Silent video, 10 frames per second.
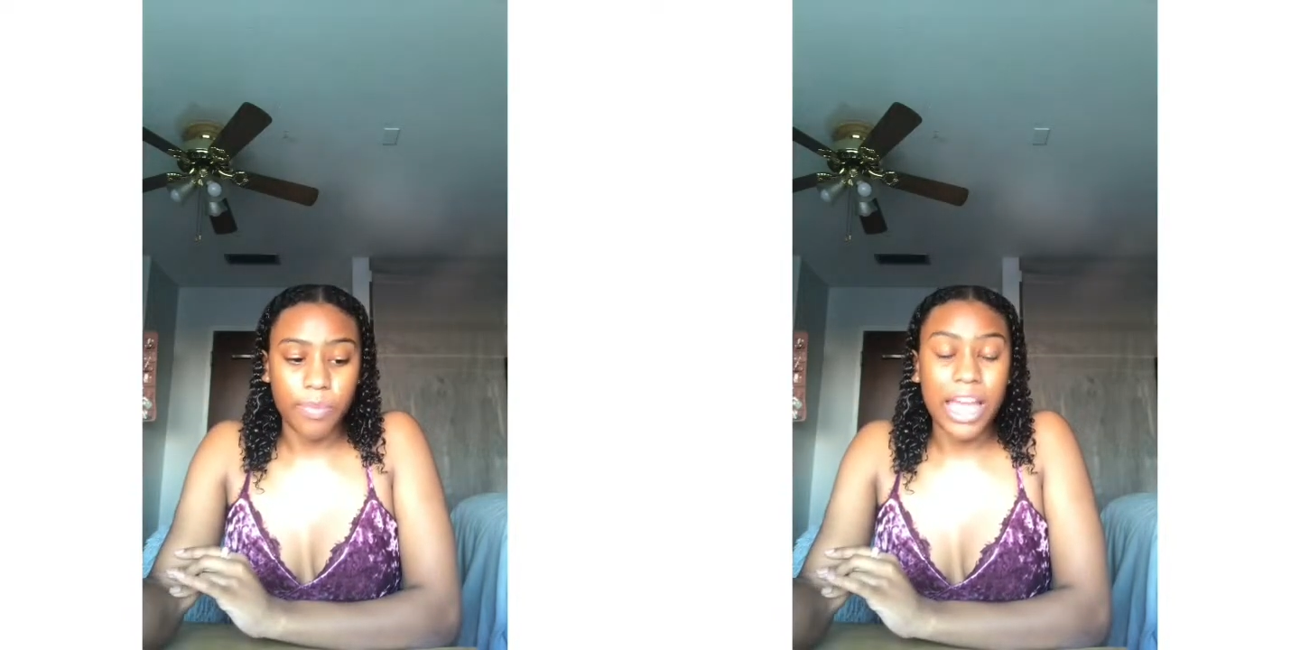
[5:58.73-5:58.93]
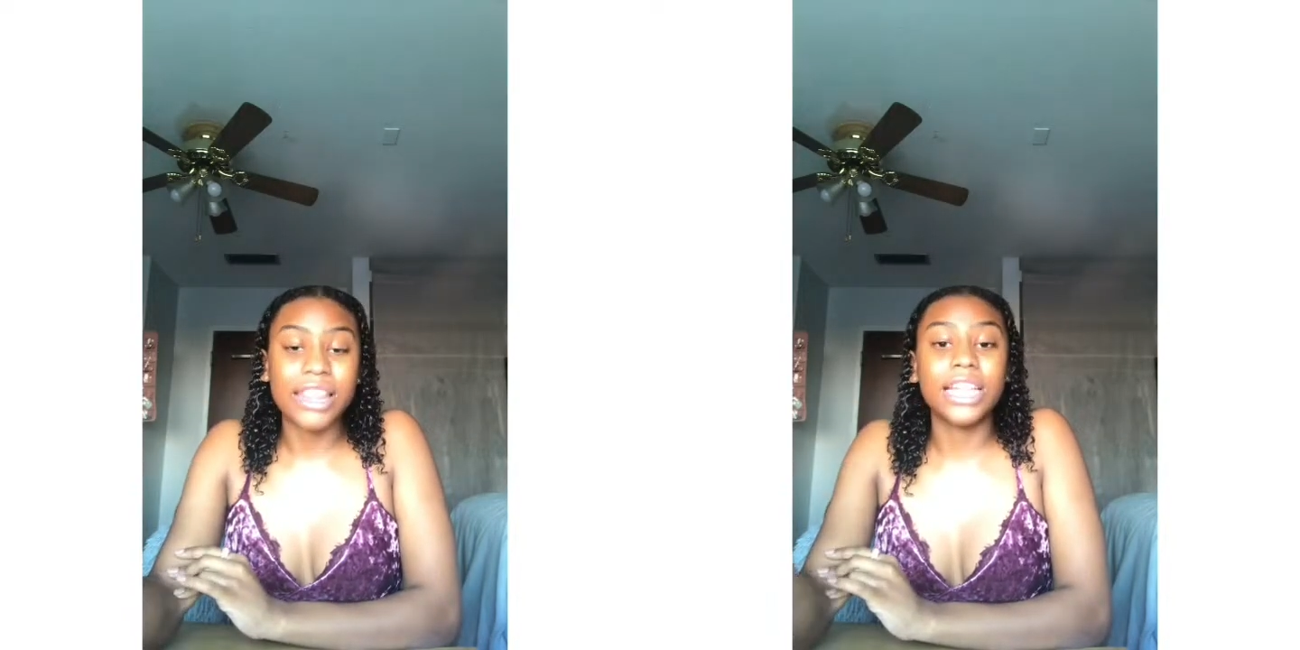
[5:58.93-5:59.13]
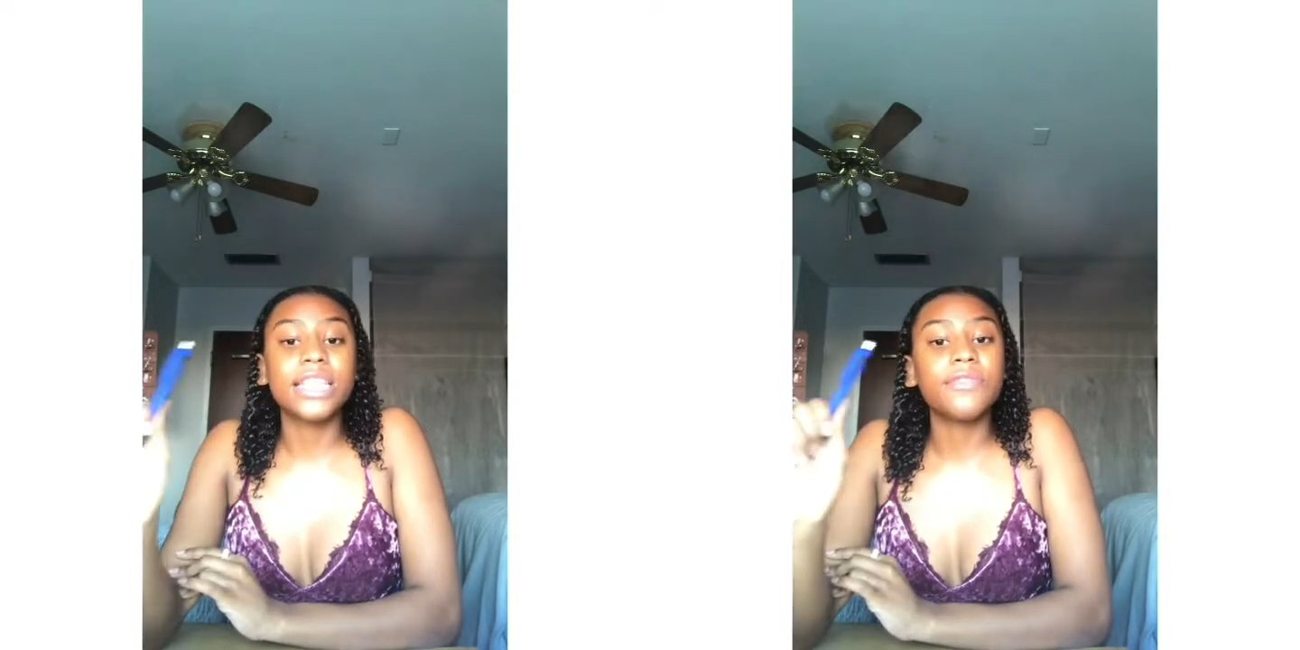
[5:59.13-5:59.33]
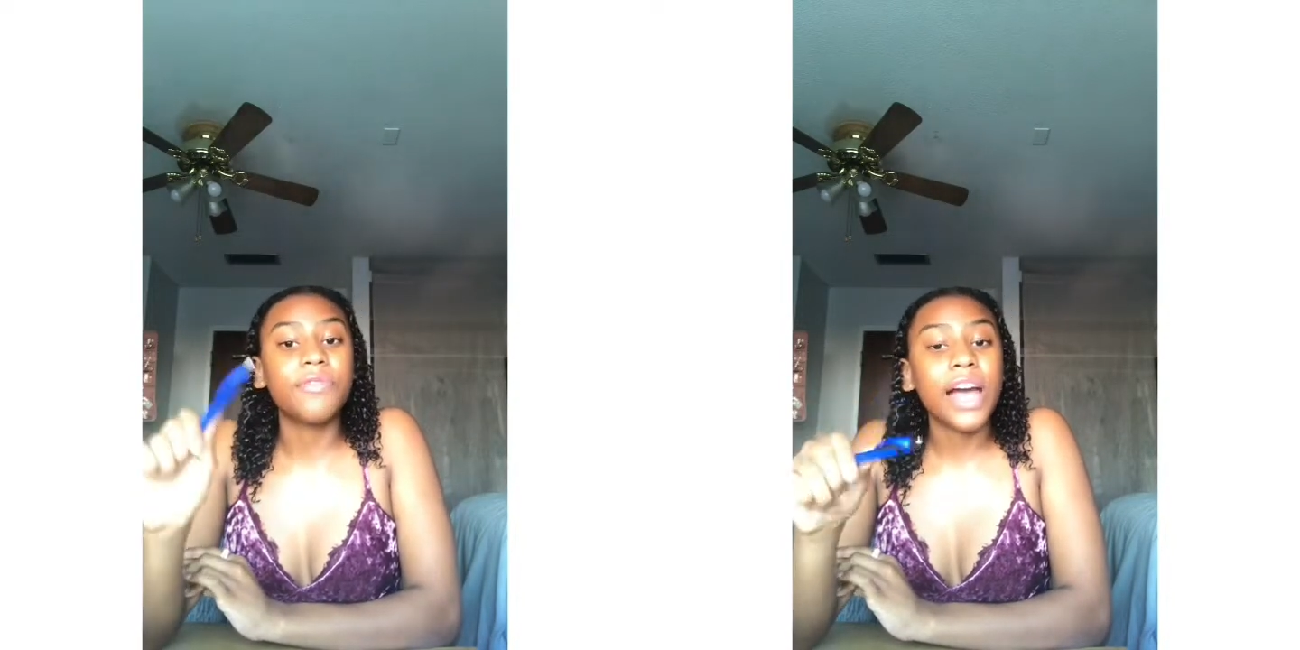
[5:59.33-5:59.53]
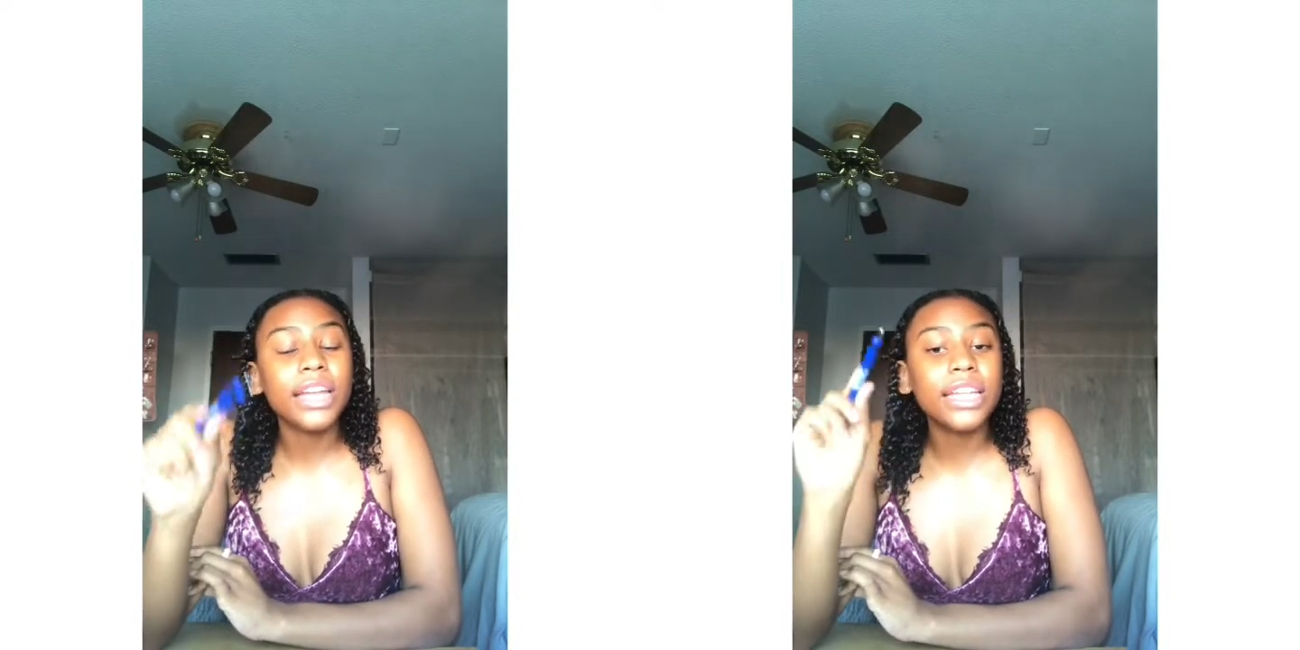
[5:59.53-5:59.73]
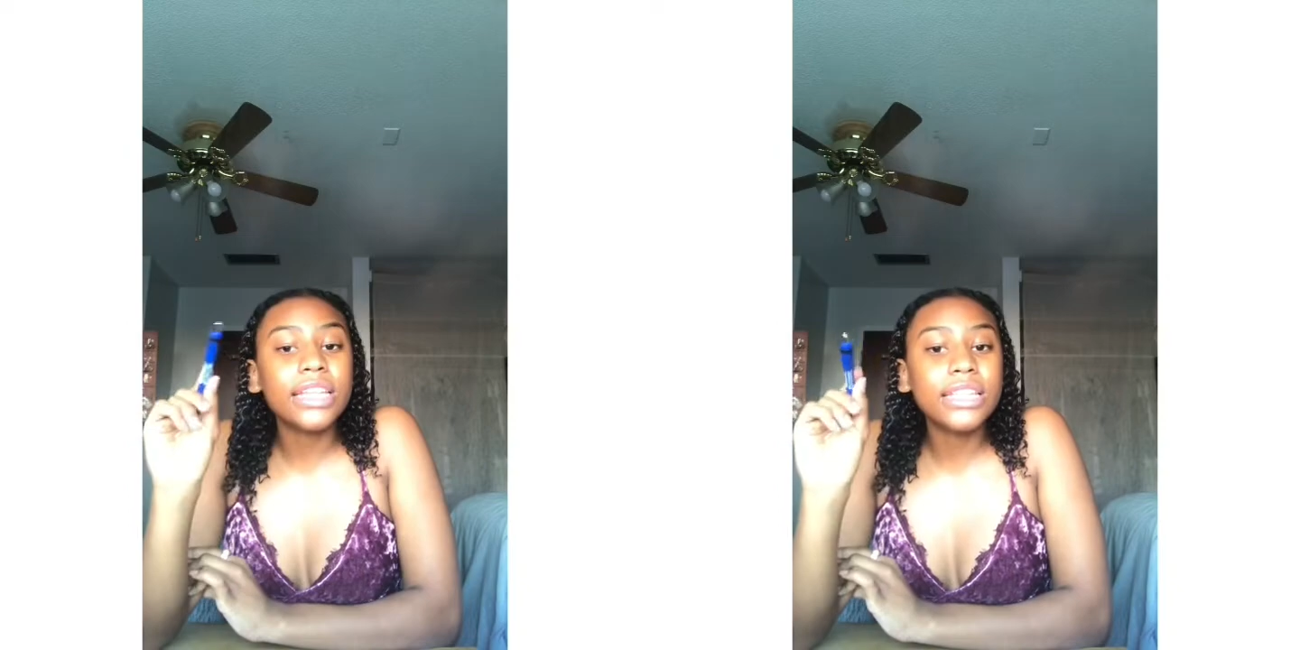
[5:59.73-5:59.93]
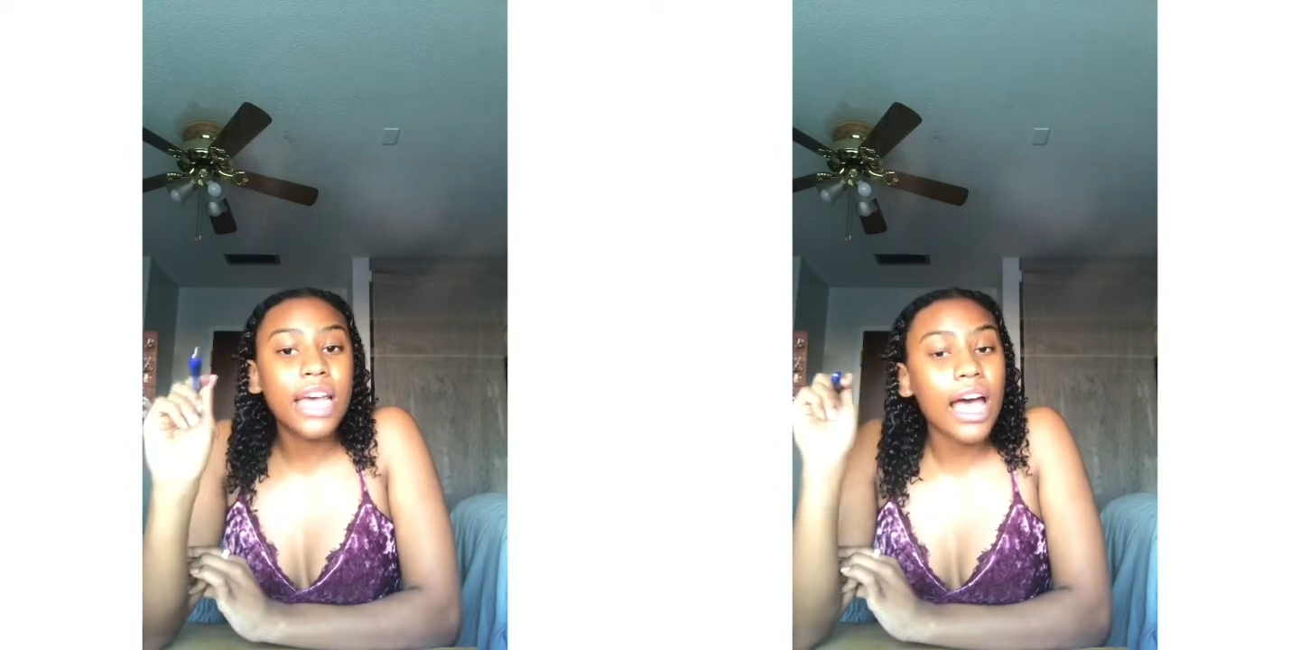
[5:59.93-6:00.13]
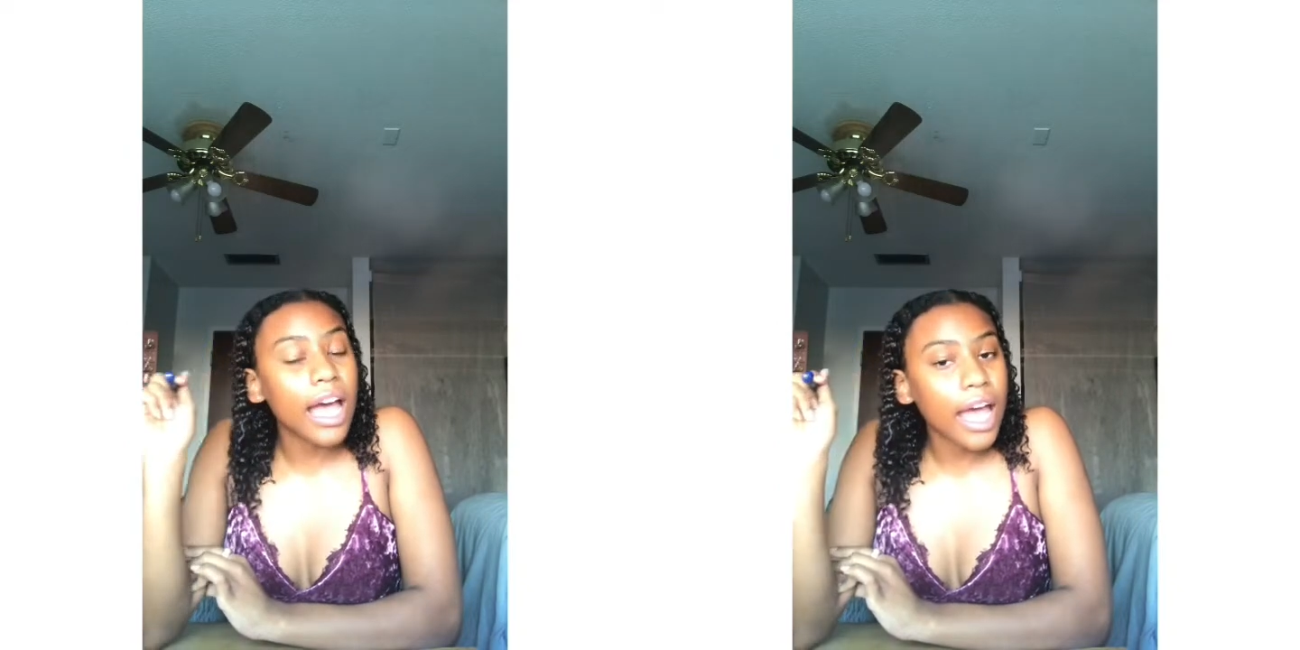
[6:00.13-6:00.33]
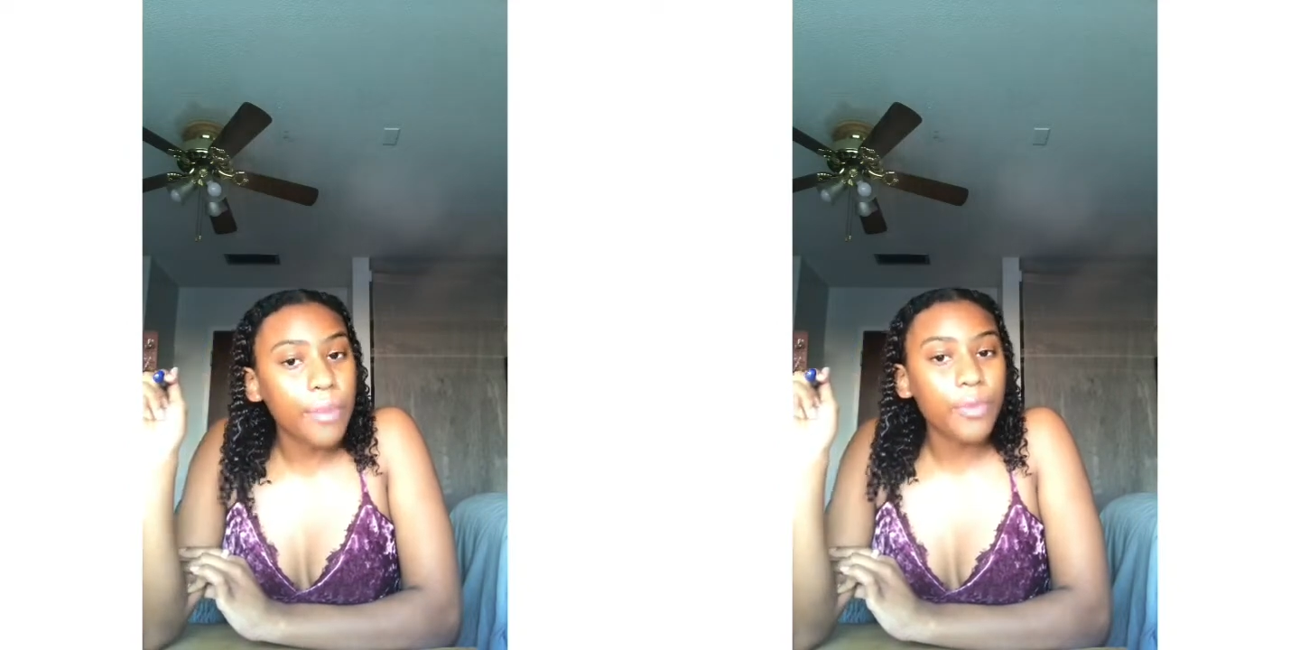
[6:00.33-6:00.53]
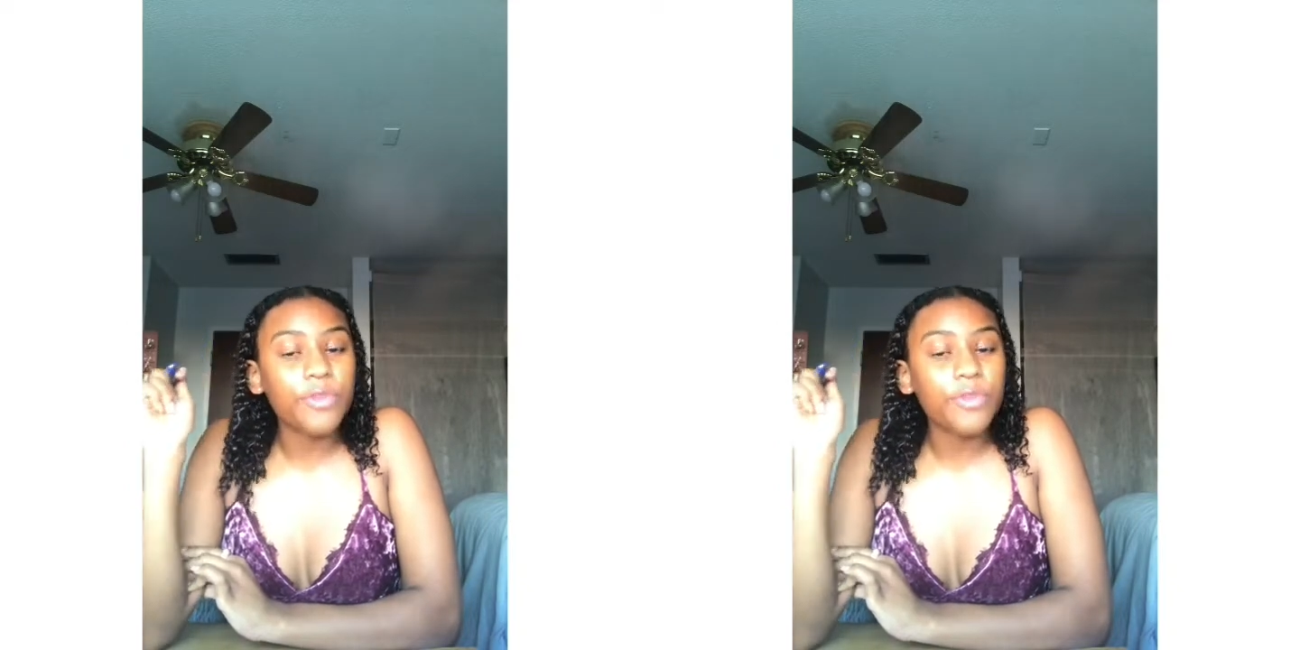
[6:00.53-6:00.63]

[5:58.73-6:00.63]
and that's finding time